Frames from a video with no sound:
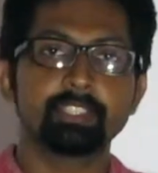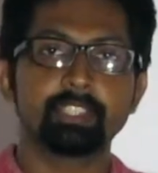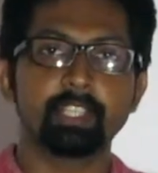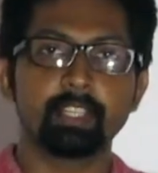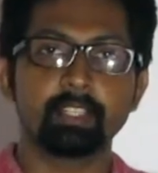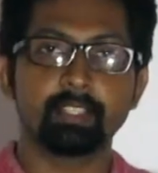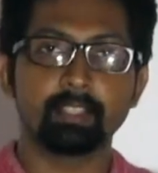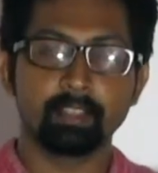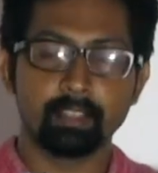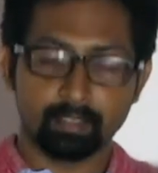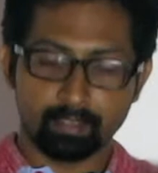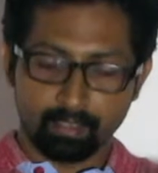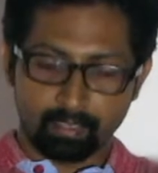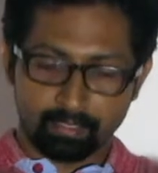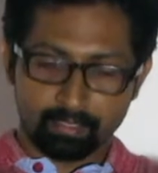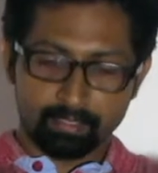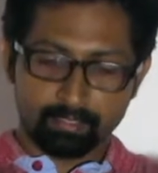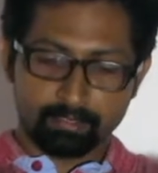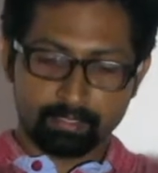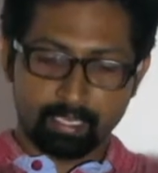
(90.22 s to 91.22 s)
shutter
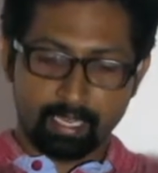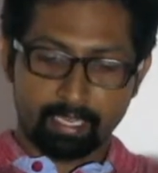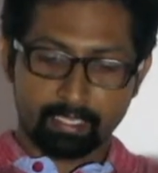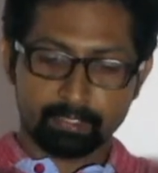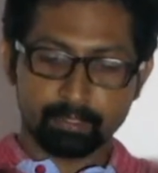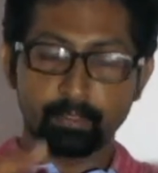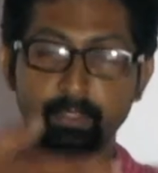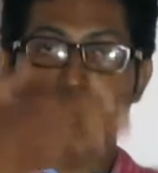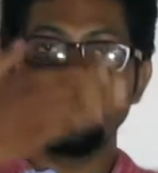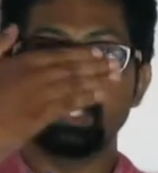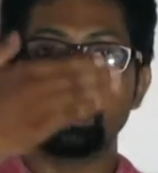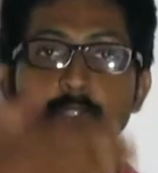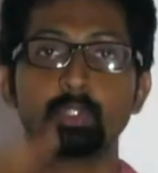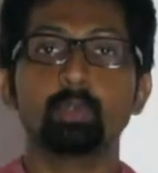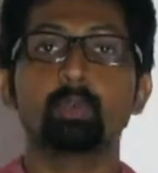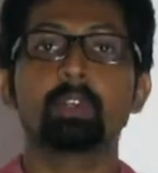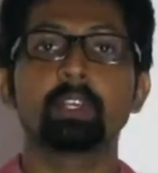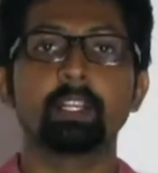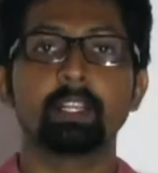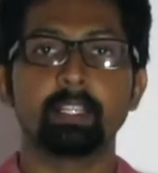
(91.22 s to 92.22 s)
is actually
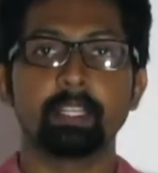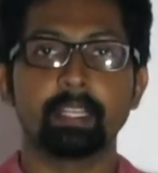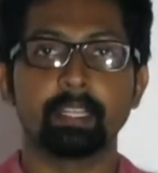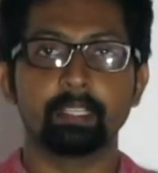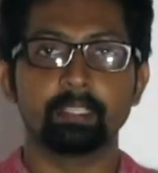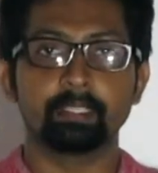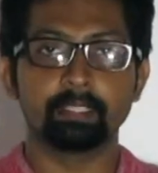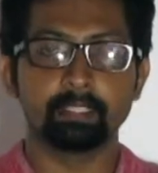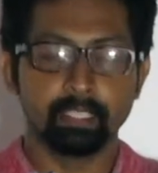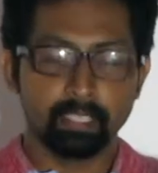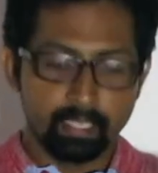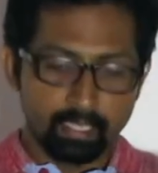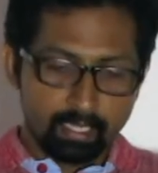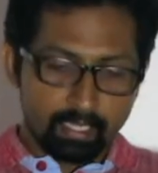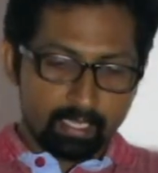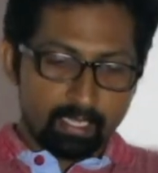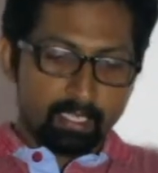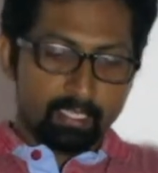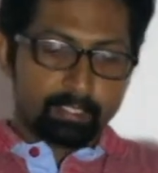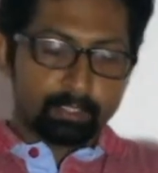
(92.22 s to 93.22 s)
two curtains.
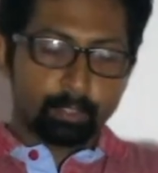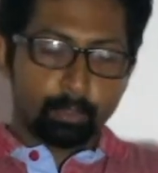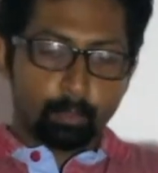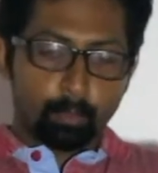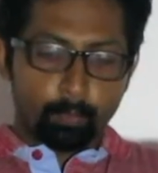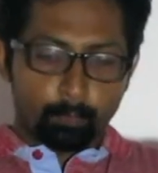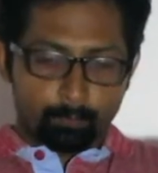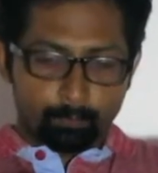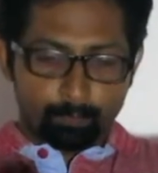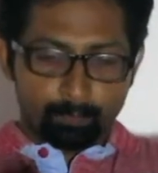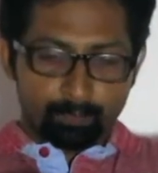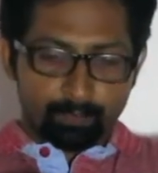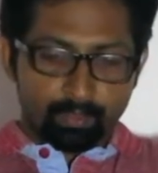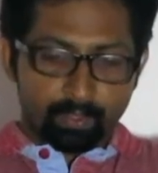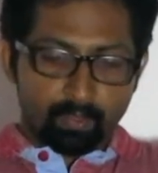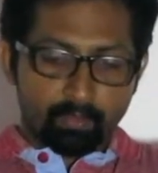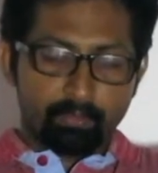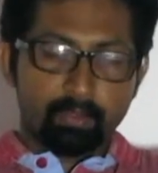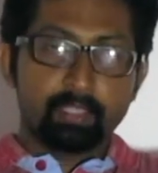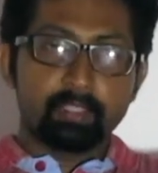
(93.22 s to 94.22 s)
So
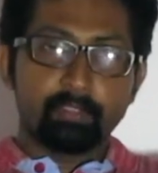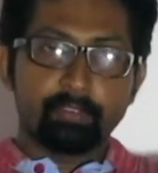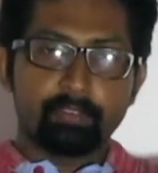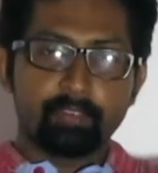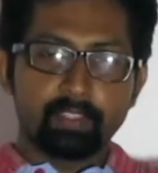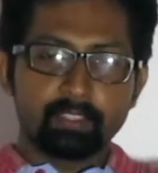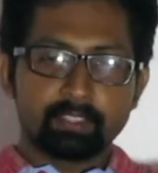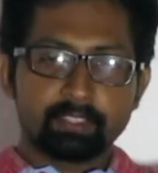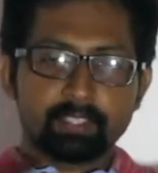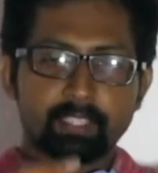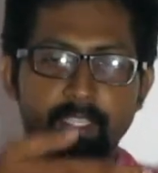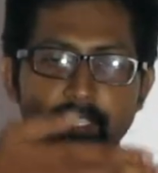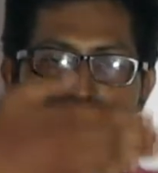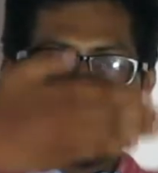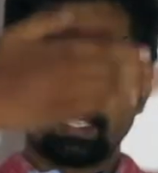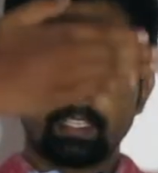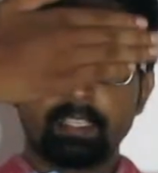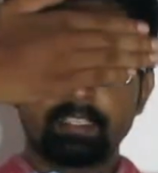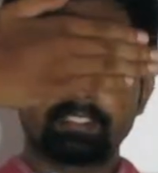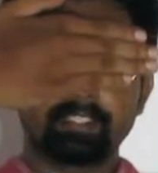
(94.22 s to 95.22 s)
when the first
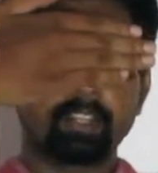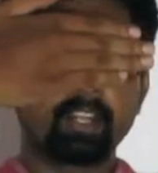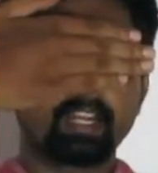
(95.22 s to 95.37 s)
curtain is